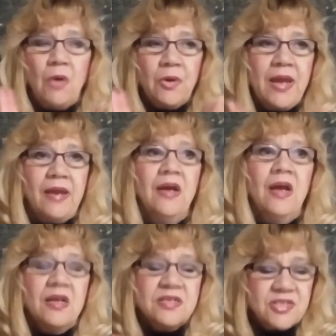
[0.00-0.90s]
Okay,
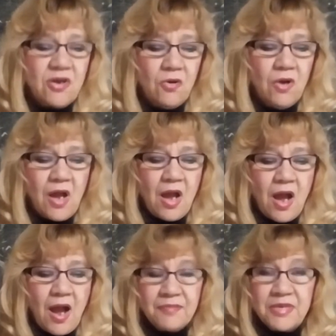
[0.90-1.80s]
so
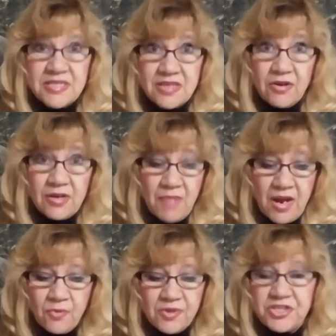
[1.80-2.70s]
I'm starting
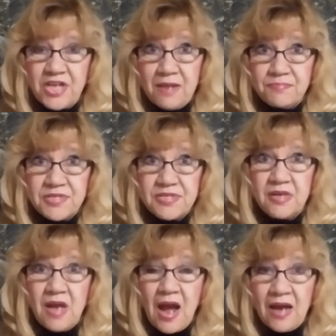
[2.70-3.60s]
my workshops
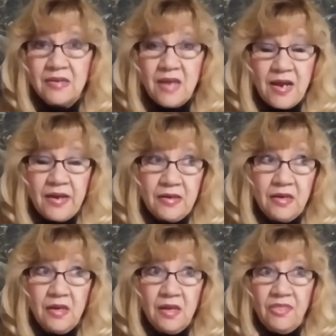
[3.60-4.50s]
online
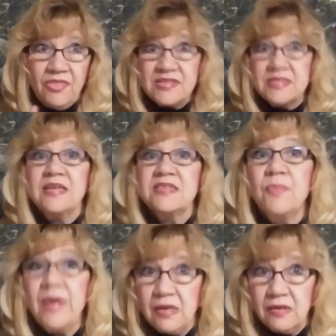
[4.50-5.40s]
this next
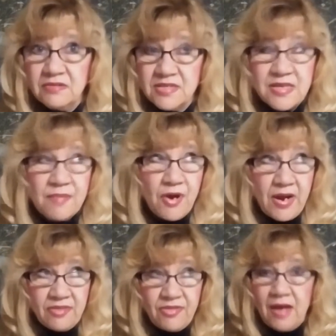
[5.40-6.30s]
week, December
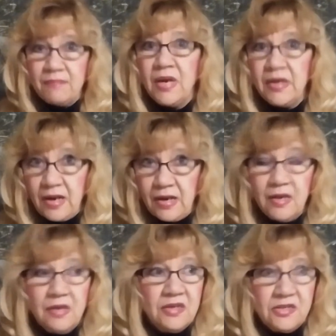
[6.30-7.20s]
8th, on Monday,
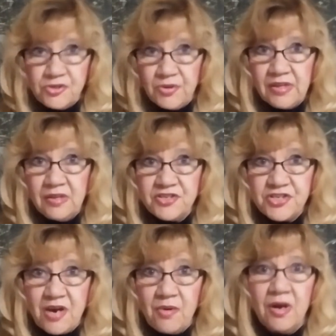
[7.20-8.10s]
during the
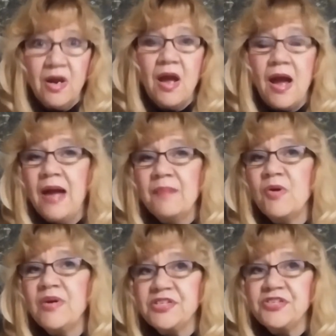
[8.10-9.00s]
lunch hour. I'm
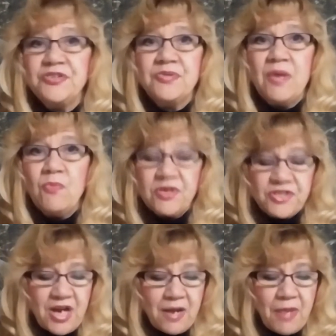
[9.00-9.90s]
going to do a
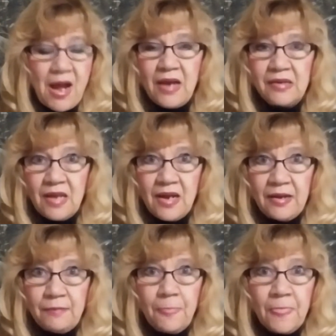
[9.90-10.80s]
workshop
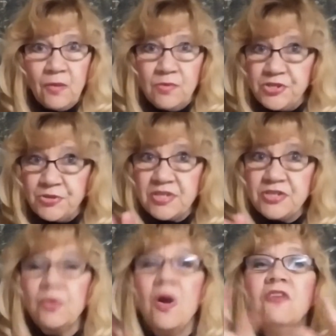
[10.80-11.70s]
online, which you can
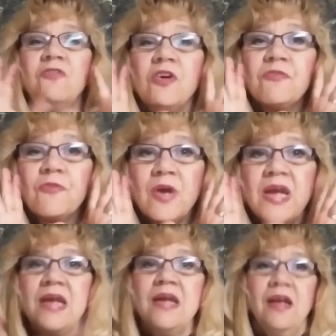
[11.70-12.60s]
do for
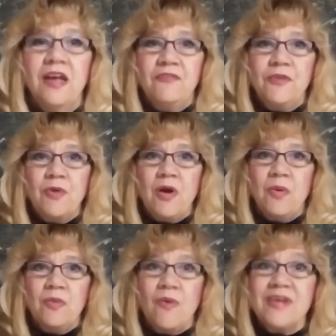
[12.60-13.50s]
free if you
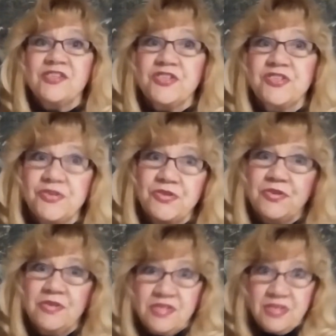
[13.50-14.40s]
go and
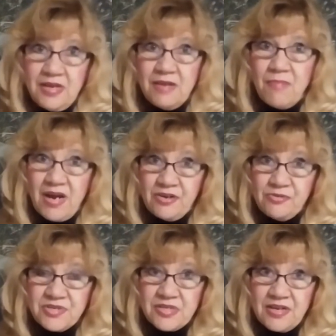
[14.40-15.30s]
register to get my
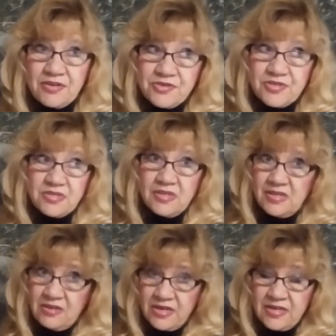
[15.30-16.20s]
newsletters
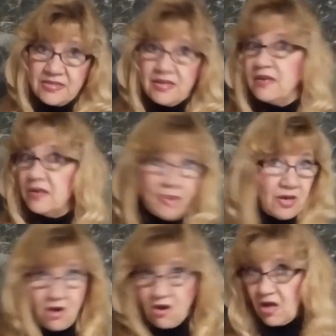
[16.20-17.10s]
that are going to tell you
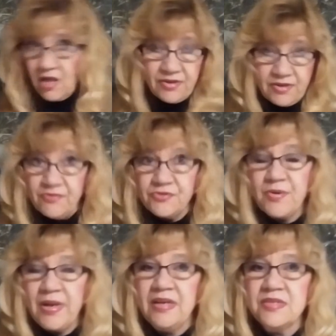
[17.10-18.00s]
about all the different
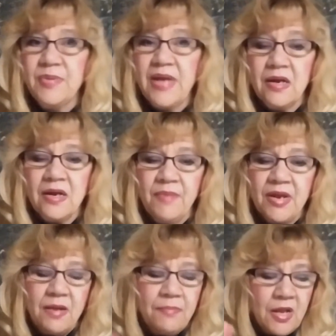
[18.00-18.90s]
trainings we got
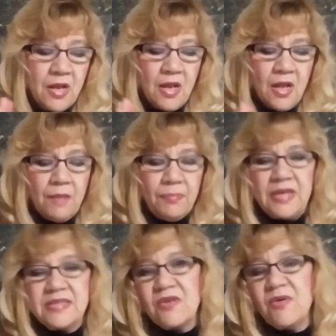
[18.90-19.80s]
coming up.
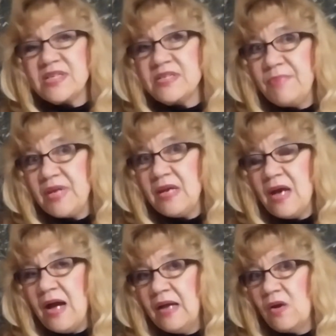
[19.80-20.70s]
But it's going to be
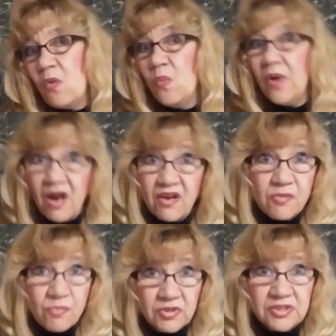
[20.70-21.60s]
on what are
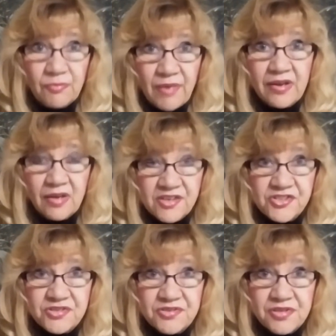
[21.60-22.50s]
the rules and
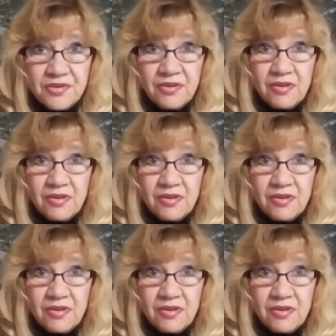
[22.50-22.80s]
regulations.